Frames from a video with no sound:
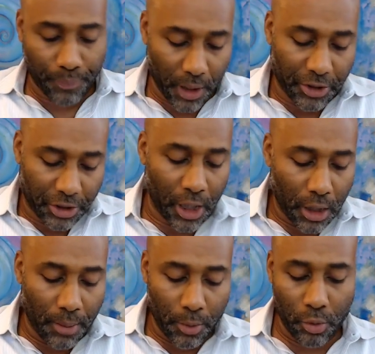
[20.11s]

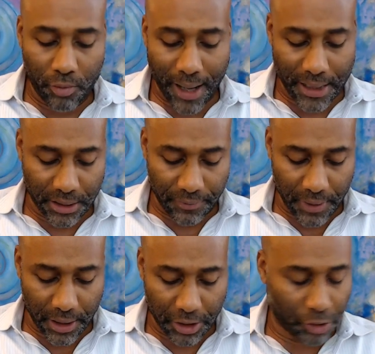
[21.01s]
Sun, Moon, Rising,
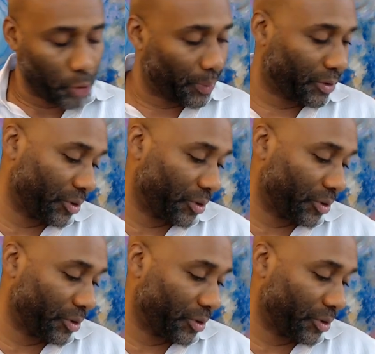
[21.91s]
Venus, Jupiter.